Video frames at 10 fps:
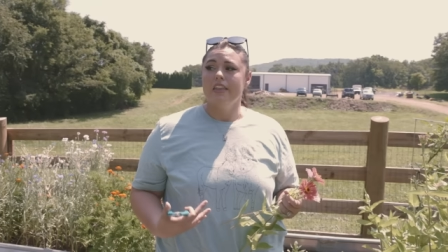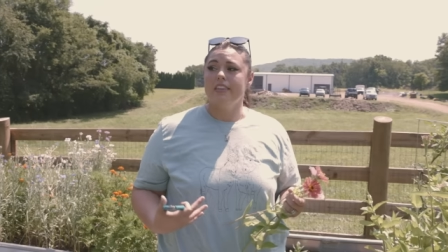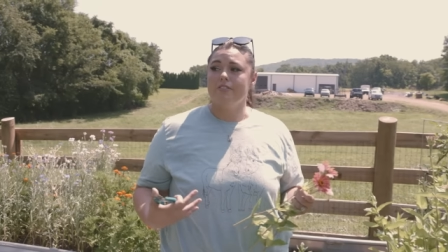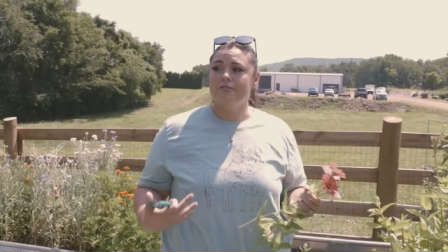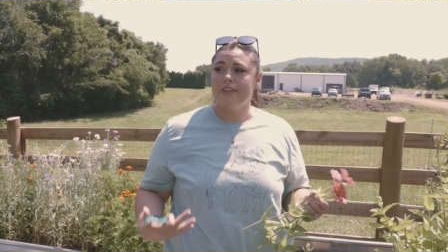
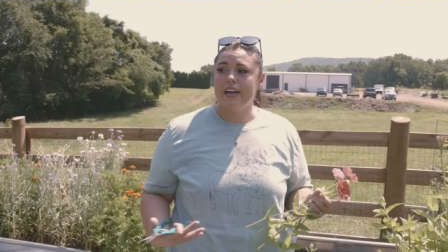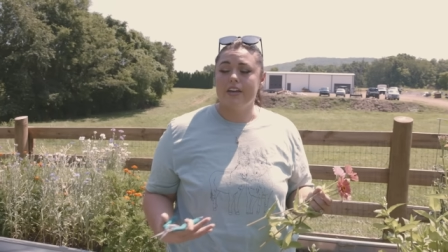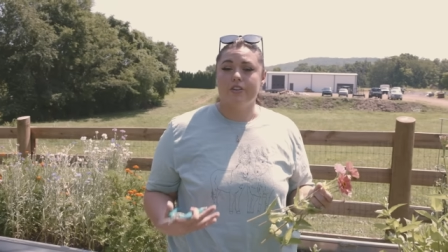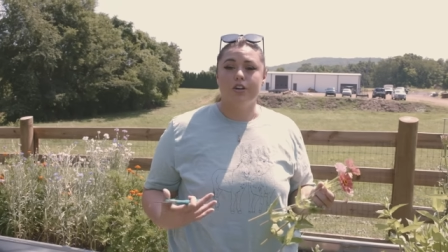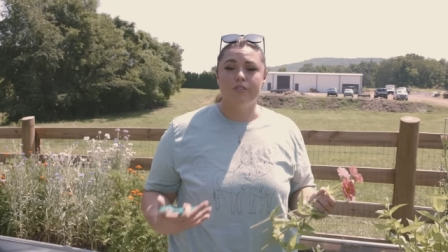that fit and
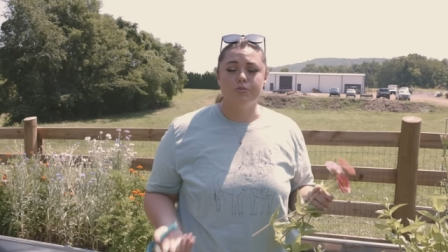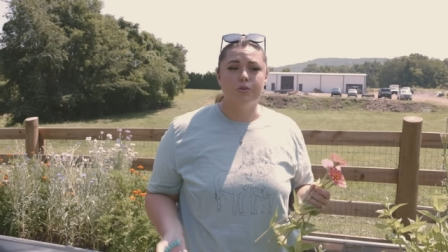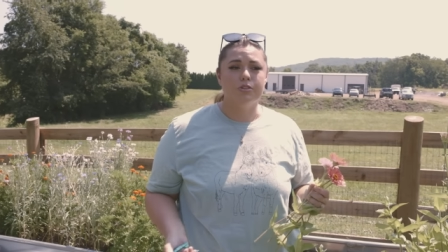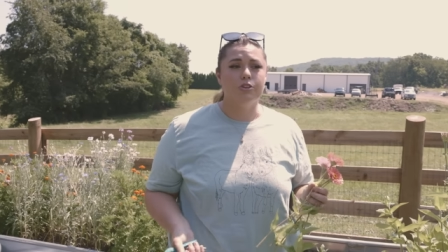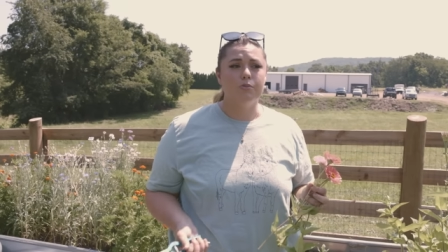are comfortable
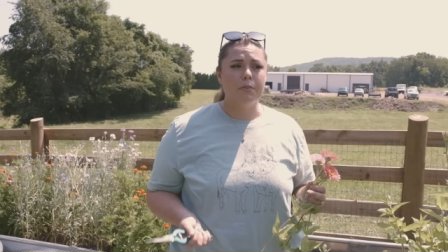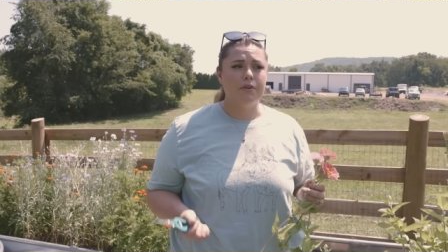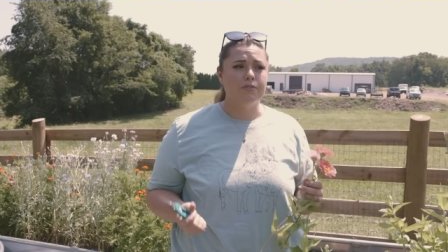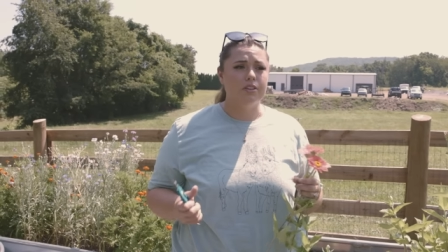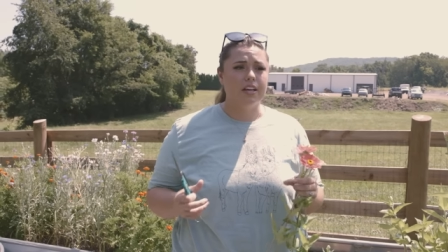and don't make me
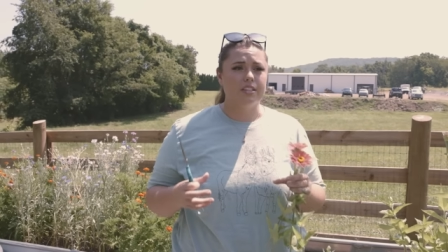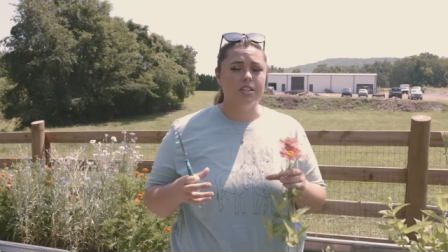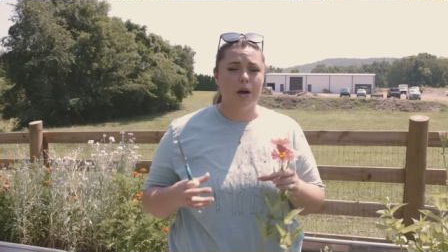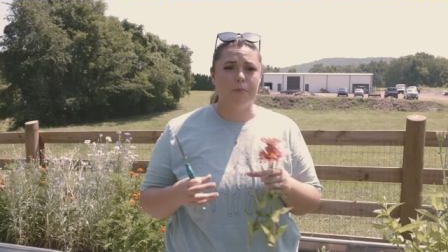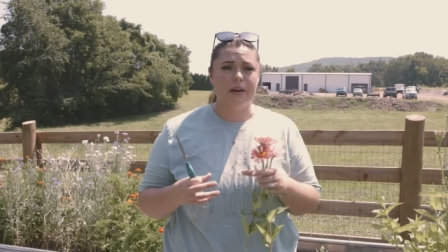feel like the
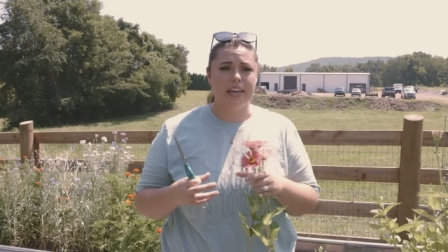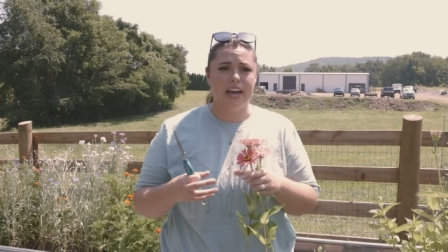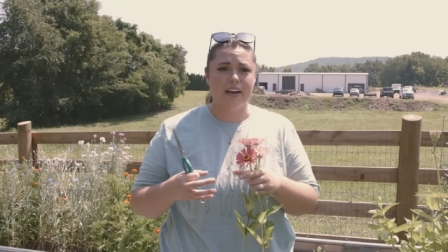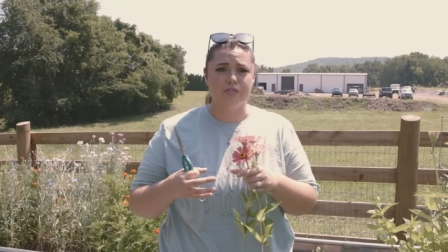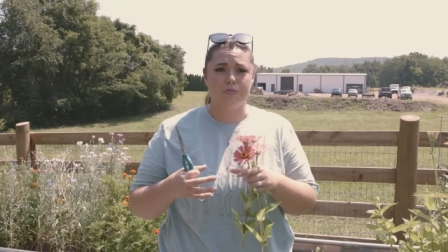top of my
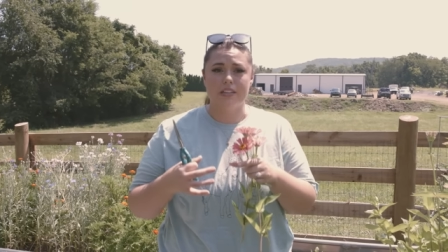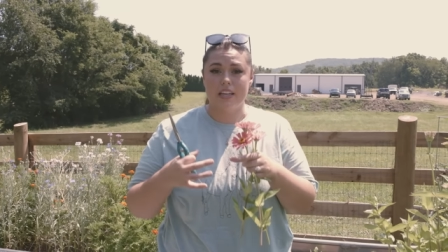calves are being